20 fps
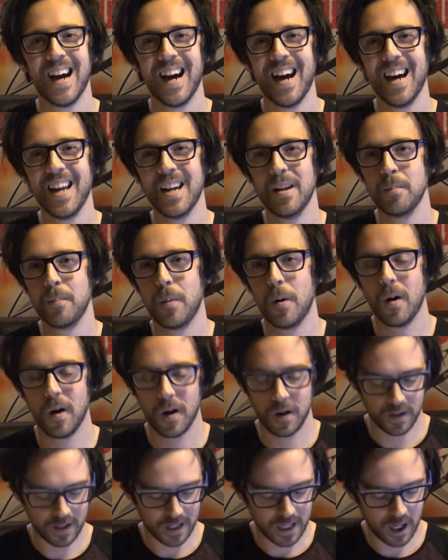and in
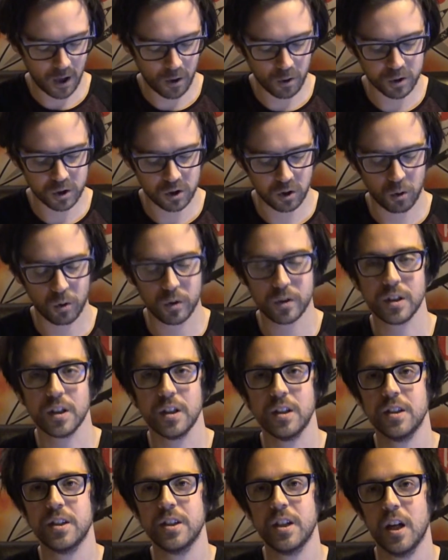part the Chaos Lord
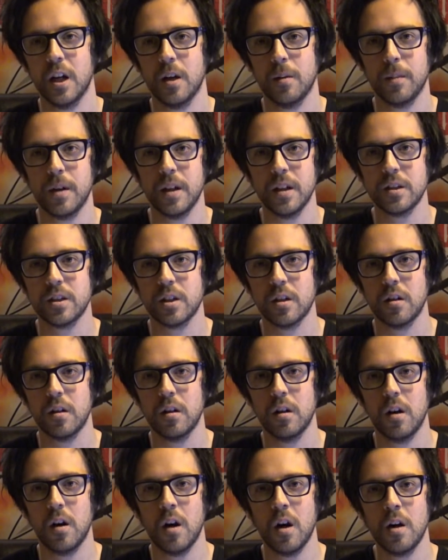and Terminator
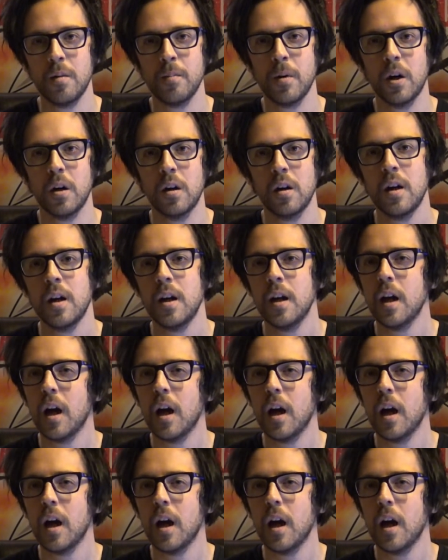armour.